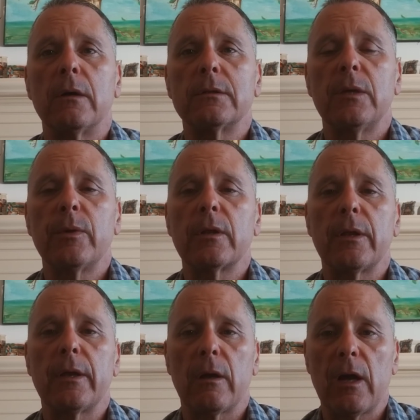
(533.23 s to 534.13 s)

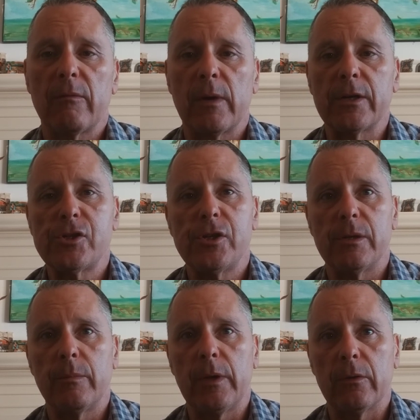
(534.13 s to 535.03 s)
Typically I'll have my
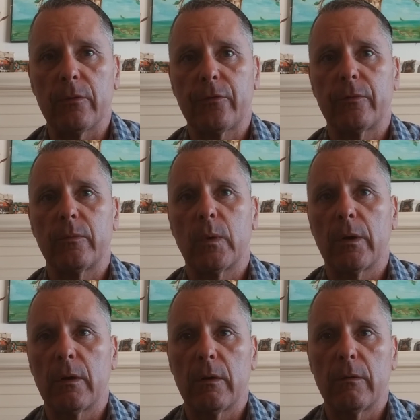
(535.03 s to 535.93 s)
cheat meals,
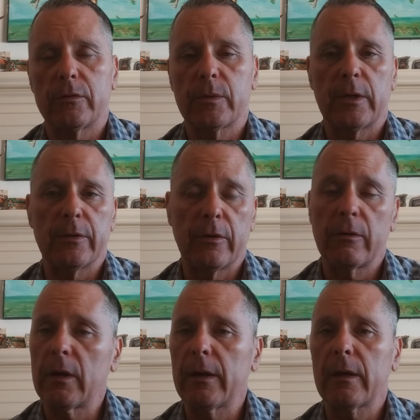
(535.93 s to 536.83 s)
where Shabbat
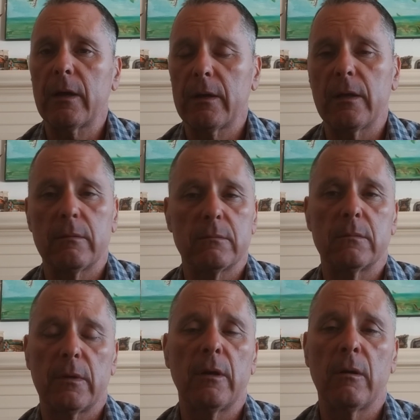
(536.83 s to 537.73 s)
dinner I kind of,
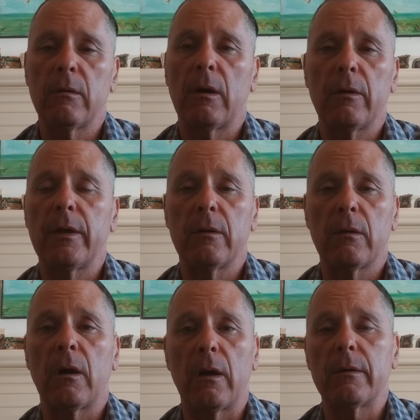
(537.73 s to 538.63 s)
you know, I'll eat a
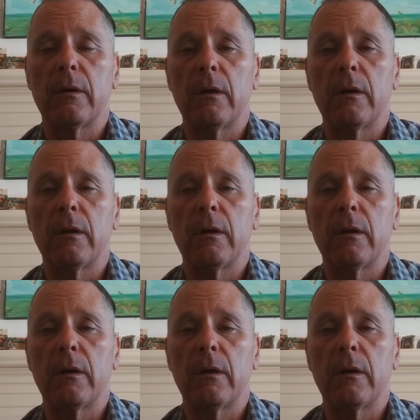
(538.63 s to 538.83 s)
lot.